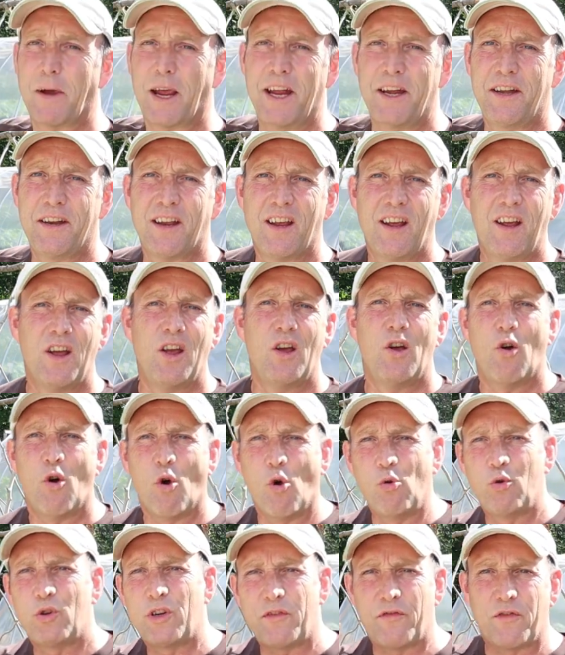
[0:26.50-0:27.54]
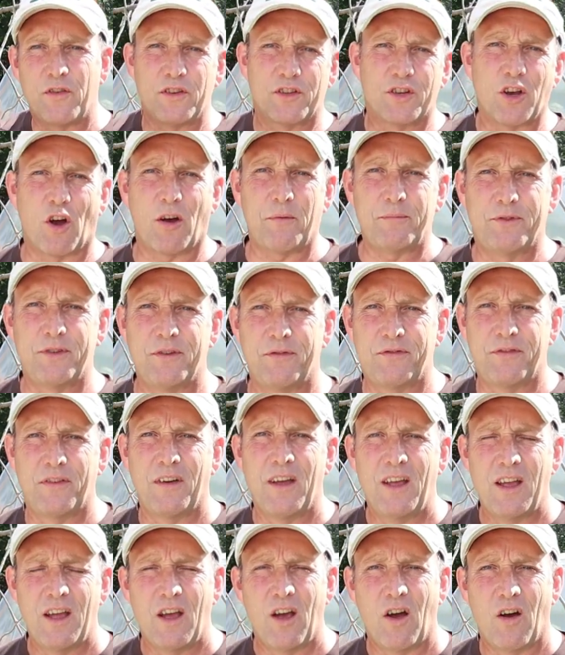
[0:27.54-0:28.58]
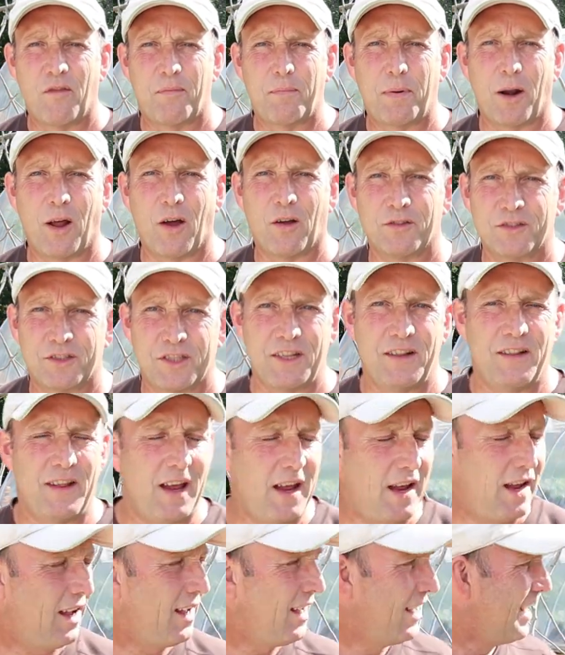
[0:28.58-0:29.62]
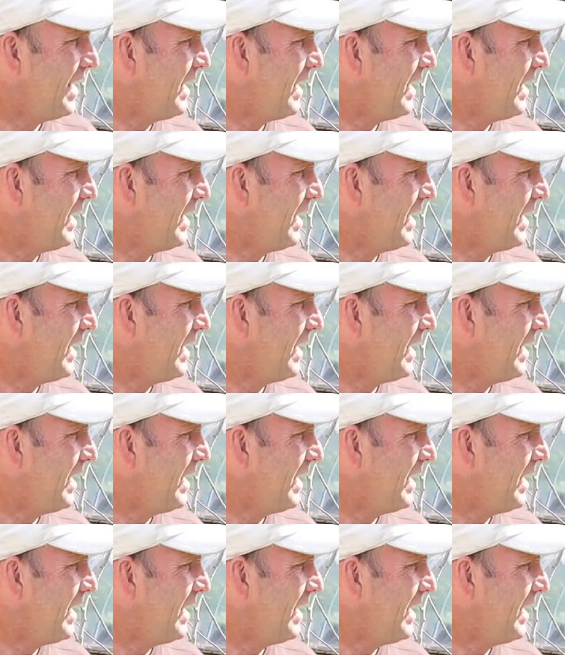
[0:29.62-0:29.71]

bed, all different types of, of plants in there